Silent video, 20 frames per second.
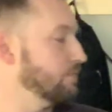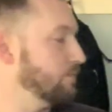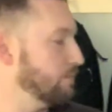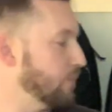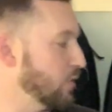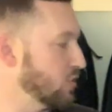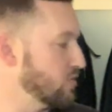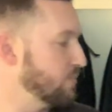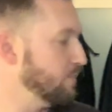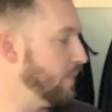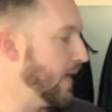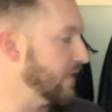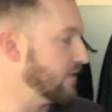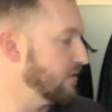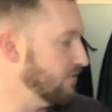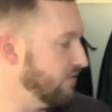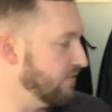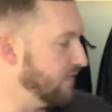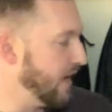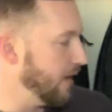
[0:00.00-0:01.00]

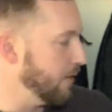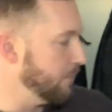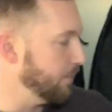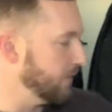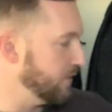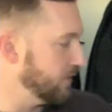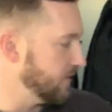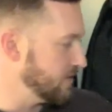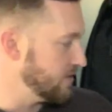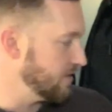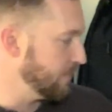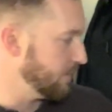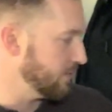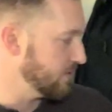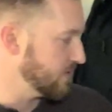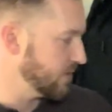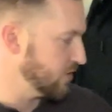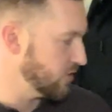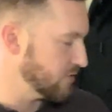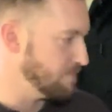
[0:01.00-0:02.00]
perspective of how to put the
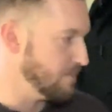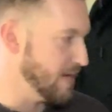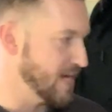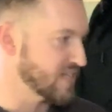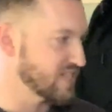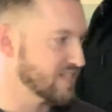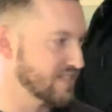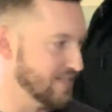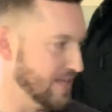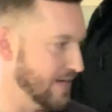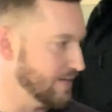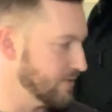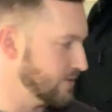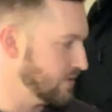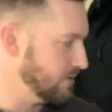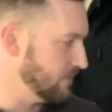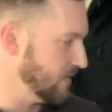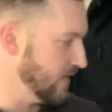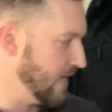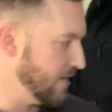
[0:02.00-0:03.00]
zippers. They just make sense
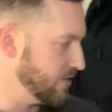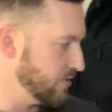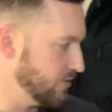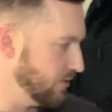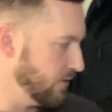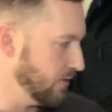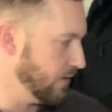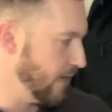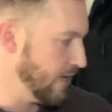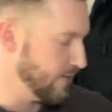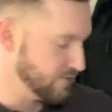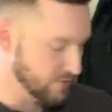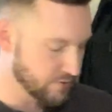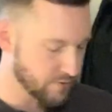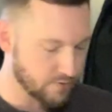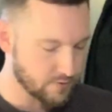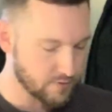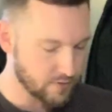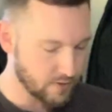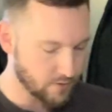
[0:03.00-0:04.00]
to me as you're
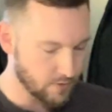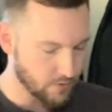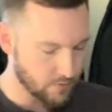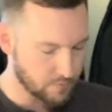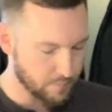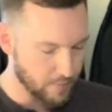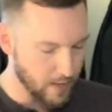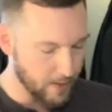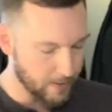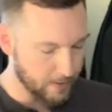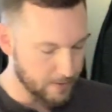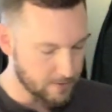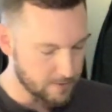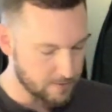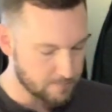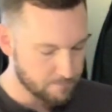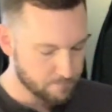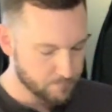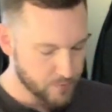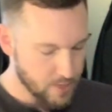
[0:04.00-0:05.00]
using those
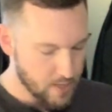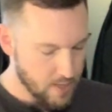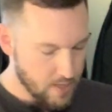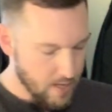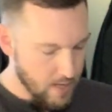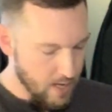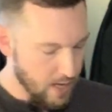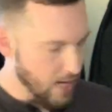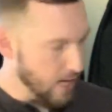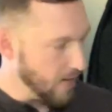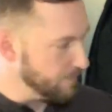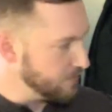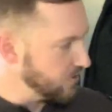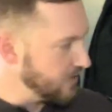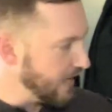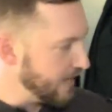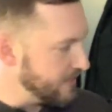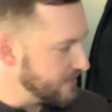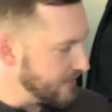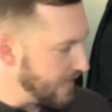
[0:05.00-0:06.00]
pockets. You
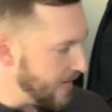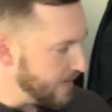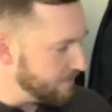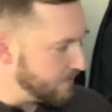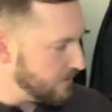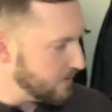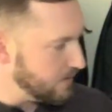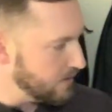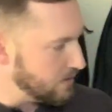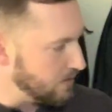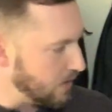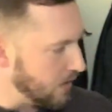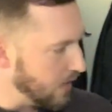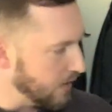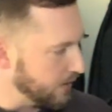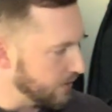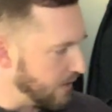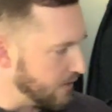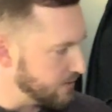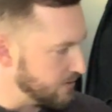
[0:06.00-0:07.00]
got a diamond
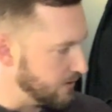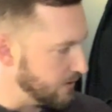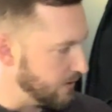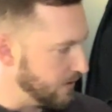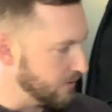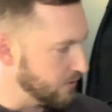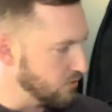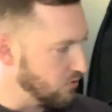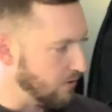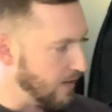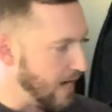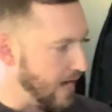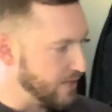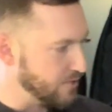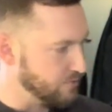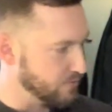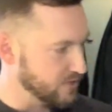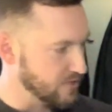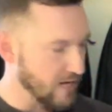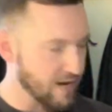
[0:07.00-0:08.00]
gusseted
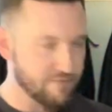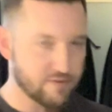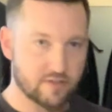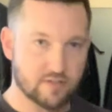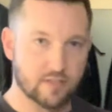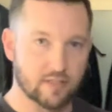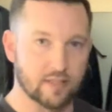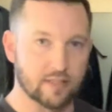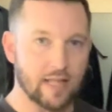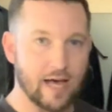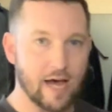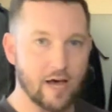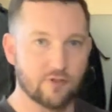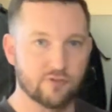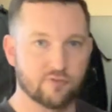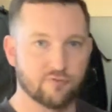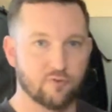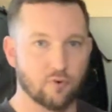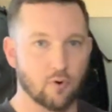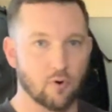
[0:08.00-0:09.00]
crotch, which obviously
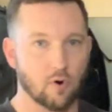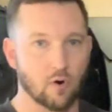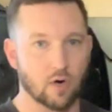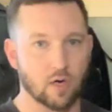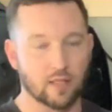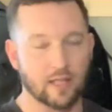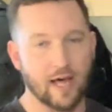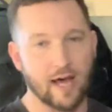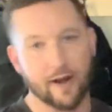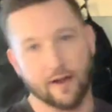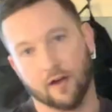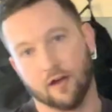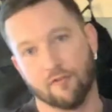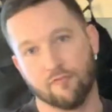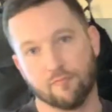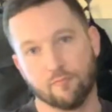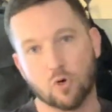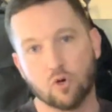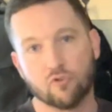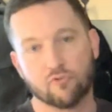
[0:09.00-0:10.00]
allows for a lot
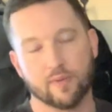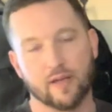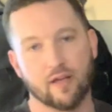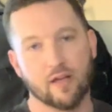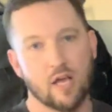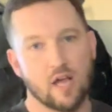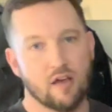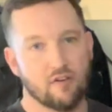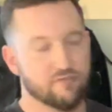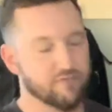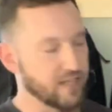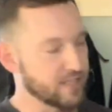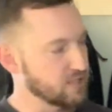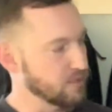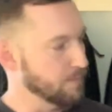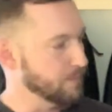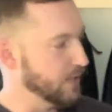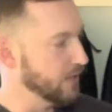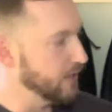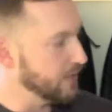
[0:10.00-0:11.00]
of movement,
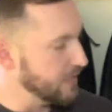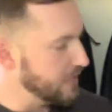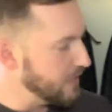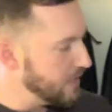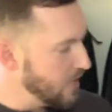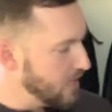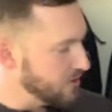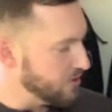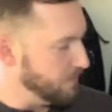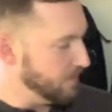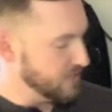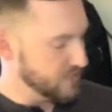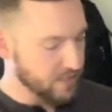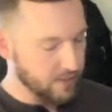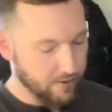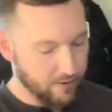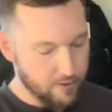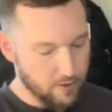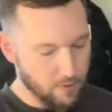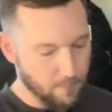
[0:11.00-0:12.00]
flexibility. The
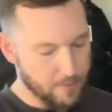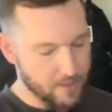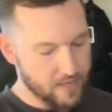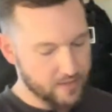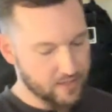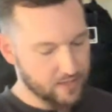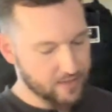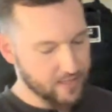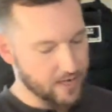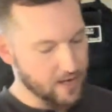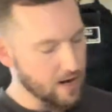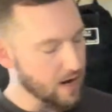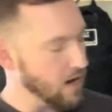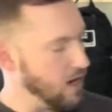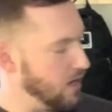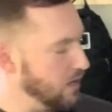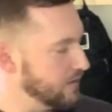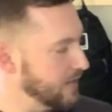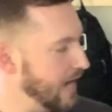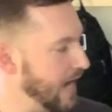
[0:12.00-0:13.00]
material being that they
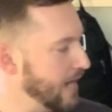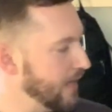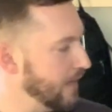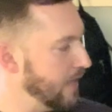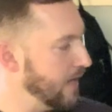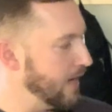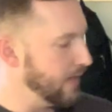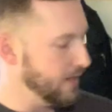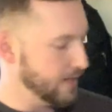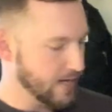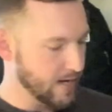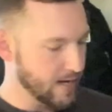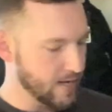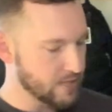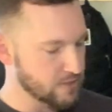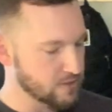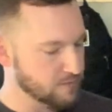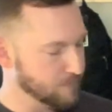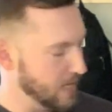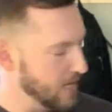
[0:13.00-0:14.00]
are nylon
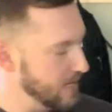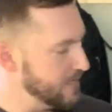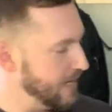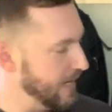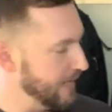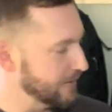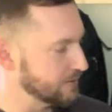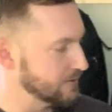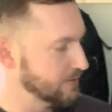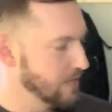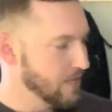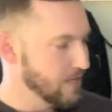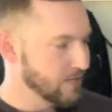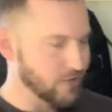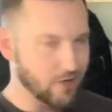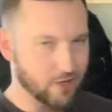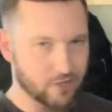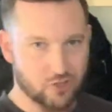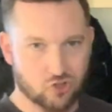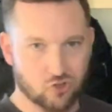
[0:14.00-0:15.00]
and spandex,
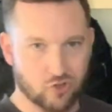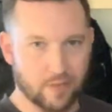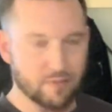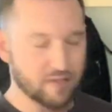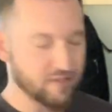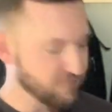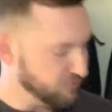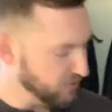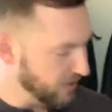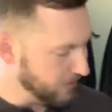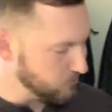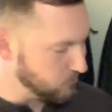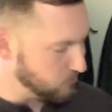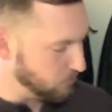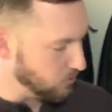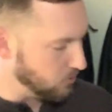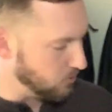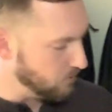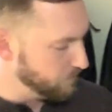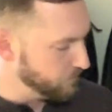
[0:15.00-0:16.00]
they're extremely
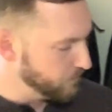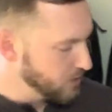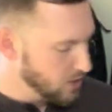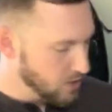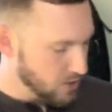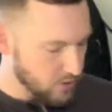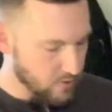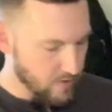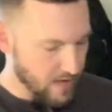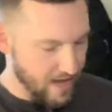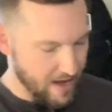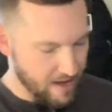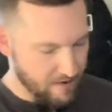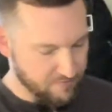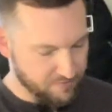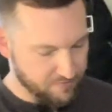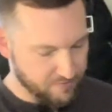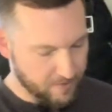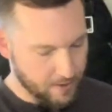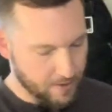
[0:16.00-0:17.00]
flexible. You
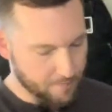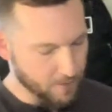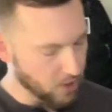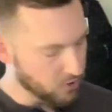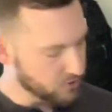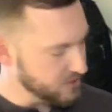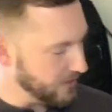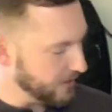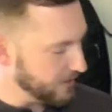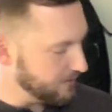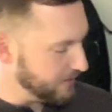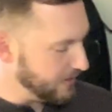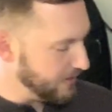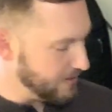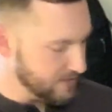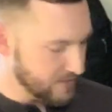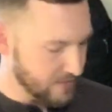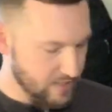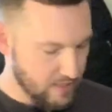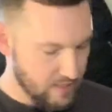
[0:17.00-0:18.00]
have
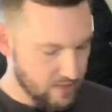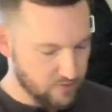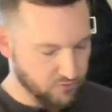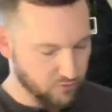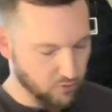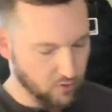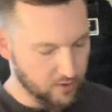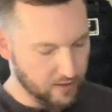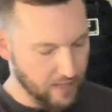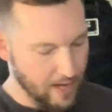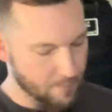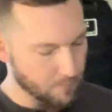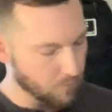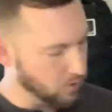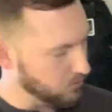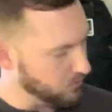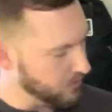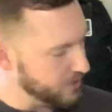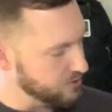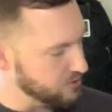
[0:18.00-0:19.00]
articulated knees for a lot
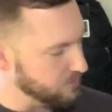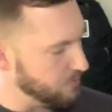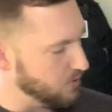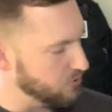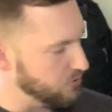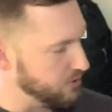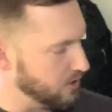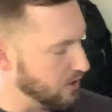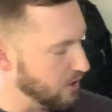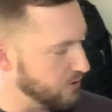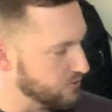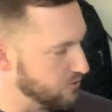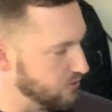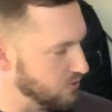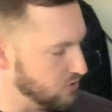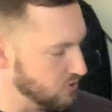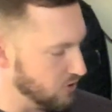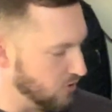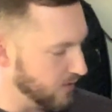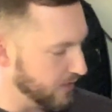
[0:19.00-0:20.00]
more range of motion
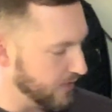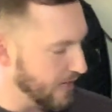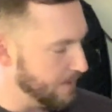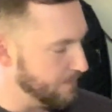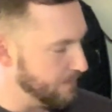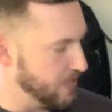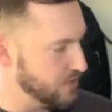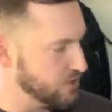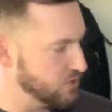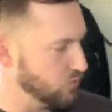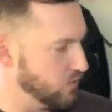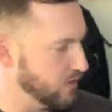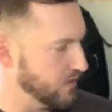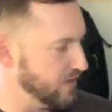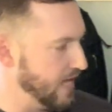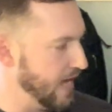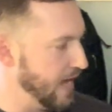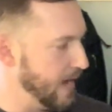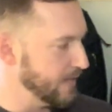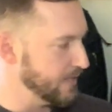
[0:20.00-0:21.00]
also, so in combination with
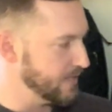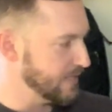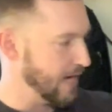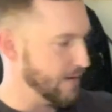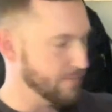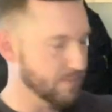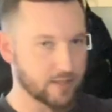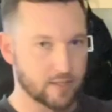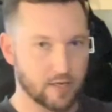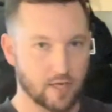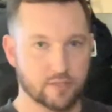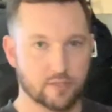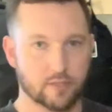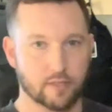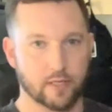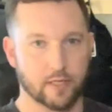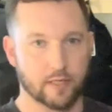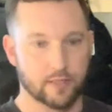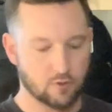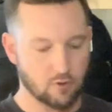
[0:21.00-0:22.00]
that diamond
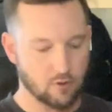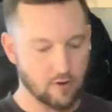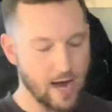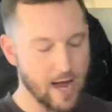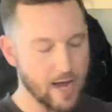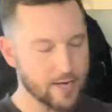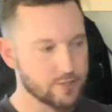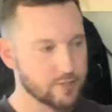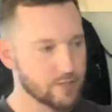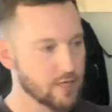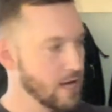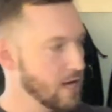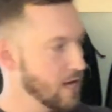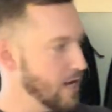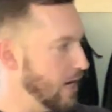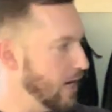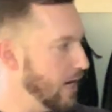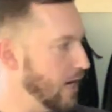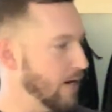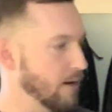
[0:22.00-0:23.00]
gusseted crotch,
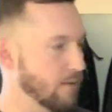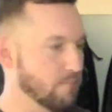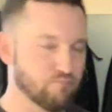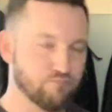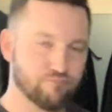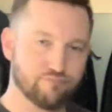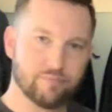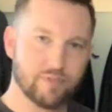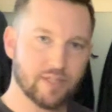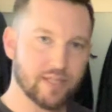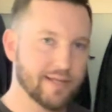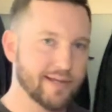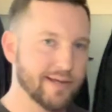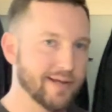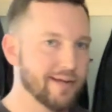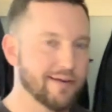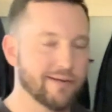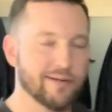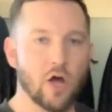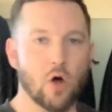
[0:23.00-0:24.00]

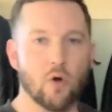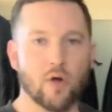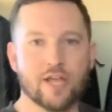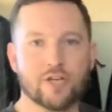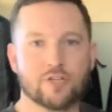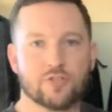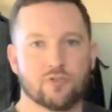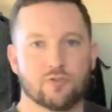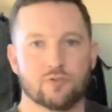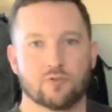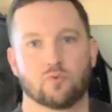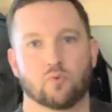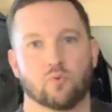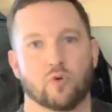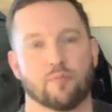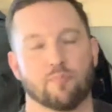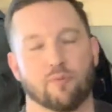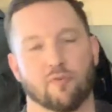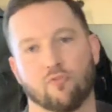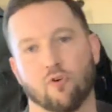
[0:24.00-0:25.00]
no issues
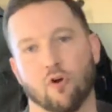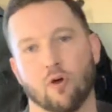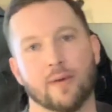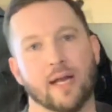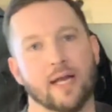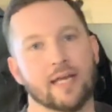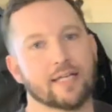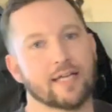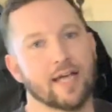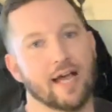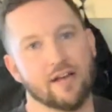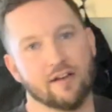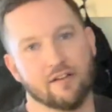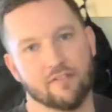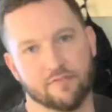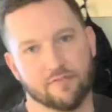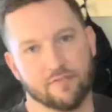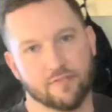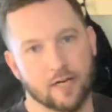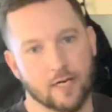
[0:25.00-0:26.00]
with performing any kind
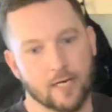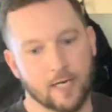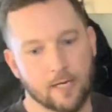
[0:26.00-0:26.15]
of